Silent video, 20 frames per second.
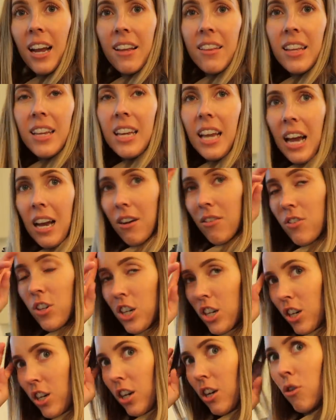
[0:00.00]
I think
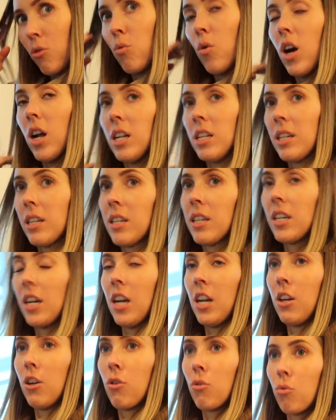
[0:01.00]
after Juan's
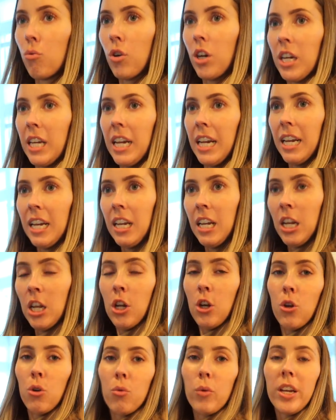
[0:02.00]
done working,
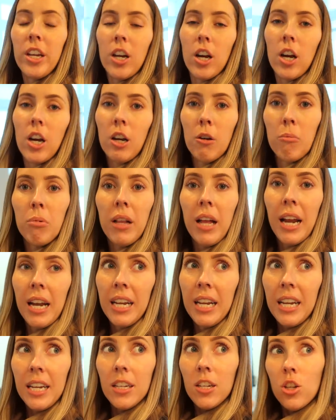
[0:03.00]
we are
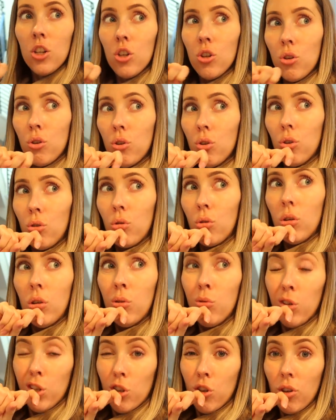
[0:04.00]
planning to,
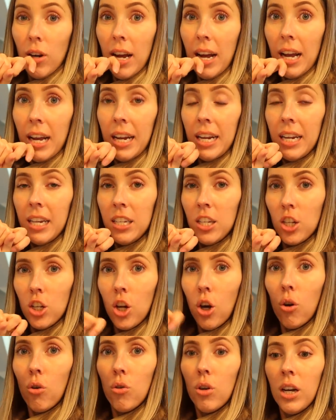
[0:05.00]
we'll try to
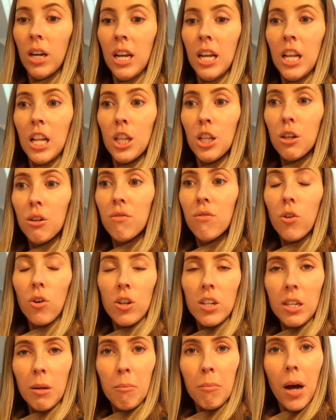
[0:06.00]
go look
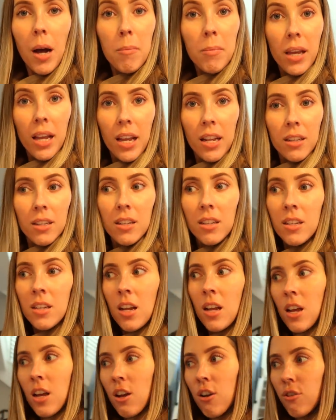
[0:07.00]
for some pumpkins
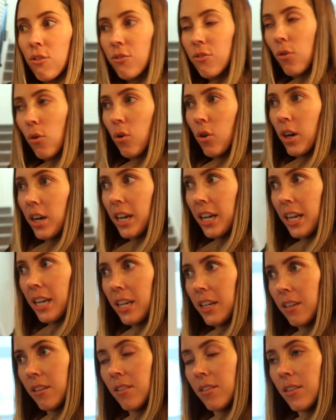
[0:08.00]
for
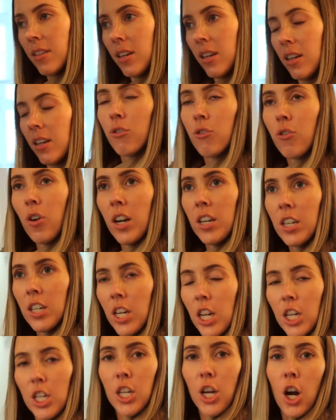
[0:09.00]
his
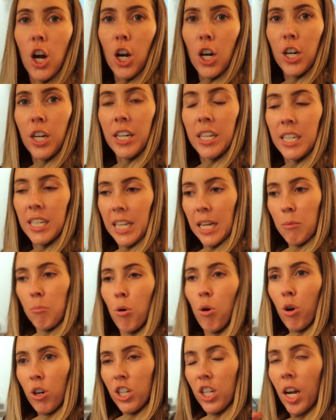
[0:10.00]
front yard, his like
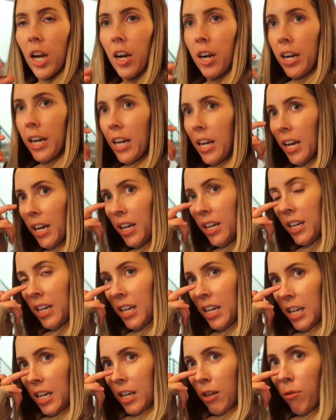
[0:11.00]
porch area.
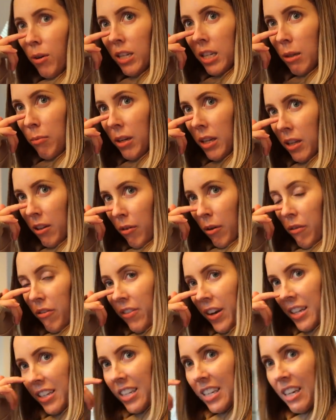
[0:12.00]
He wants to be a little bit
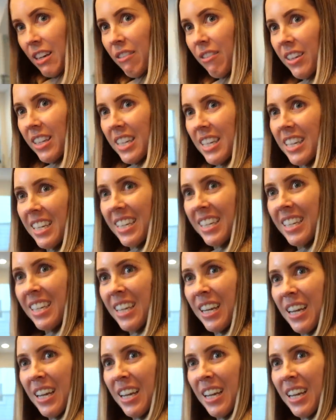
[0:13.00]
festive. It's his